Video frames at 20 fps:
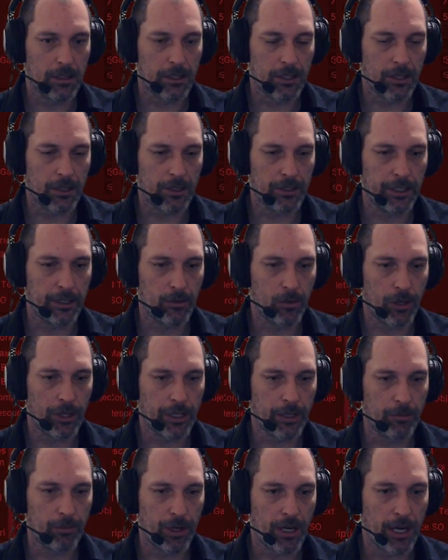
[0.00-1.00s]
currently
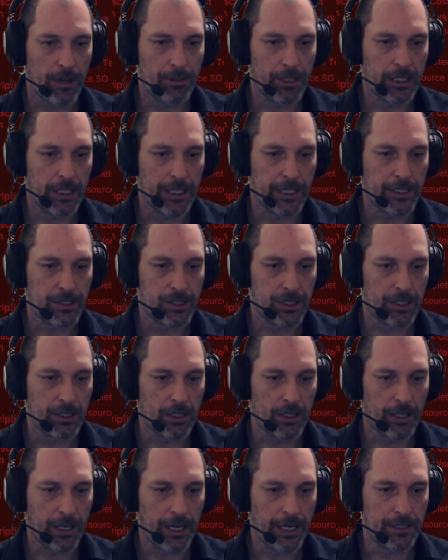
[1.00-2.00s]
working population.
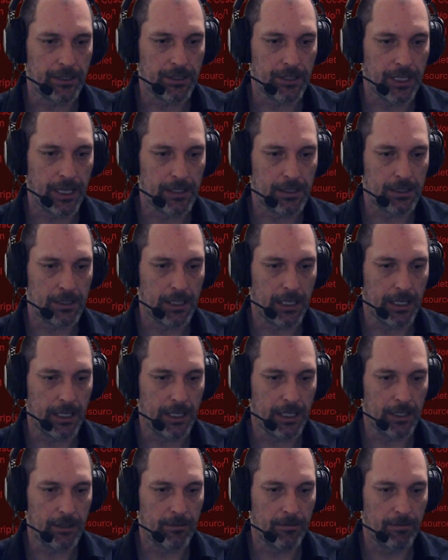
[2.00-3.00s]
Okay, so that's not
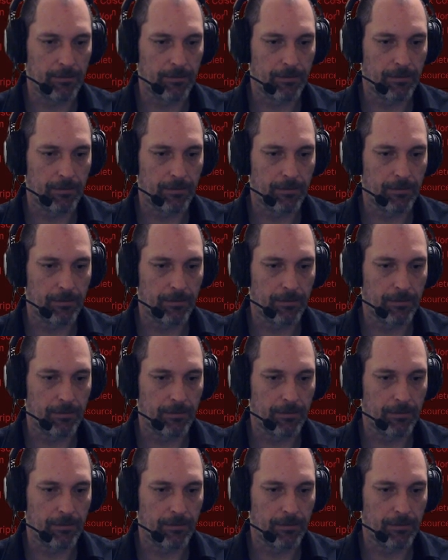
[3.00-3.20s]
it.